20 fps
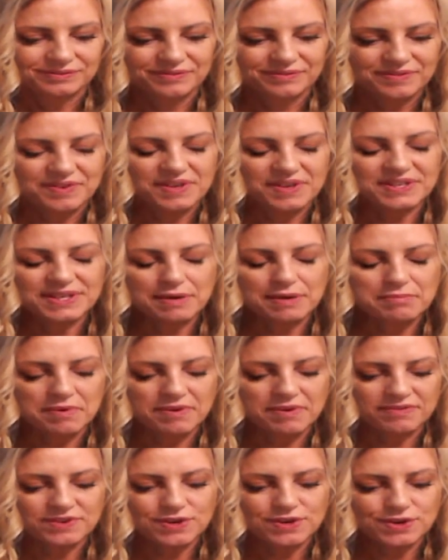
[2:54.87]
For some
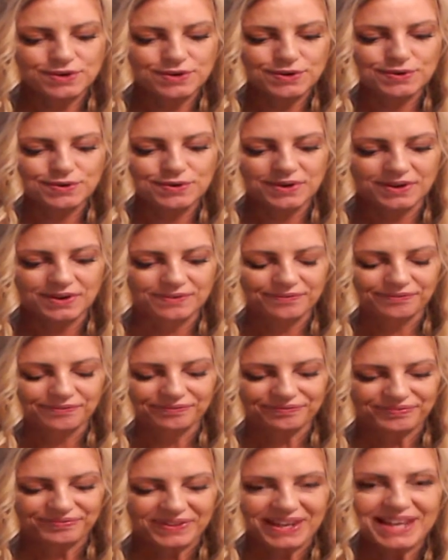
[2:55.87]
of you,
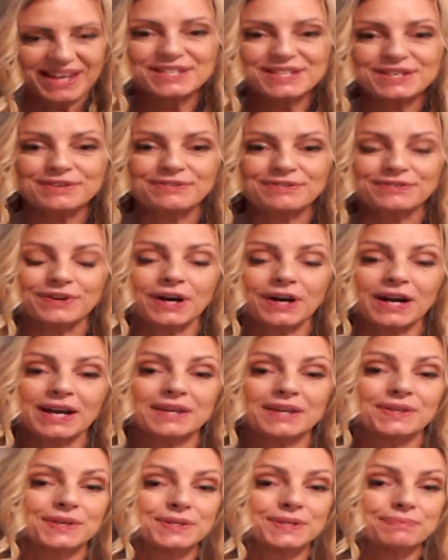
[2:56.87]
it's a fire
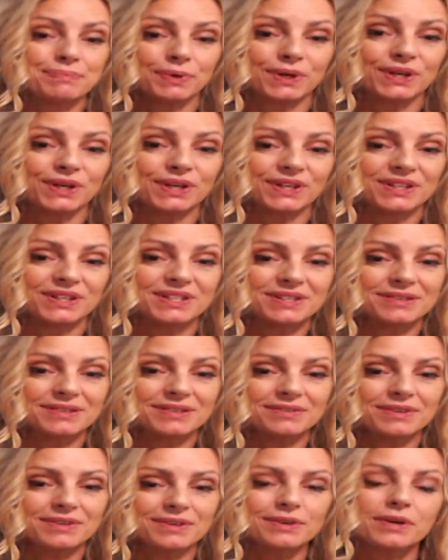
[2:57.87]
that's burnt.
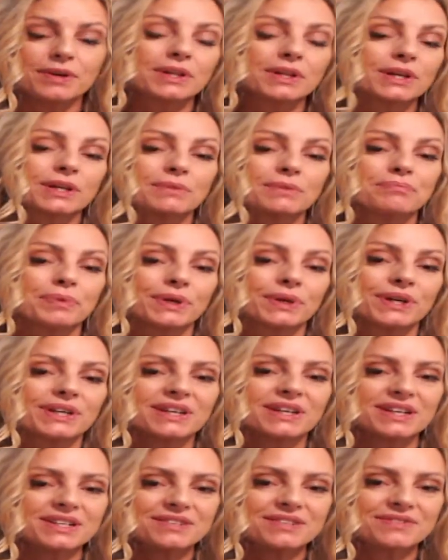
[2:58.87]
You're a little
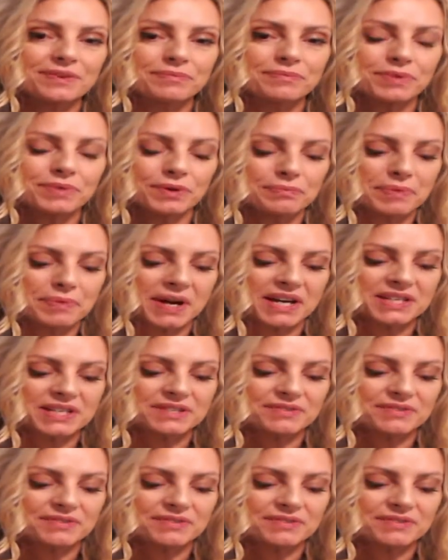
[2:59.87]
burnt from your past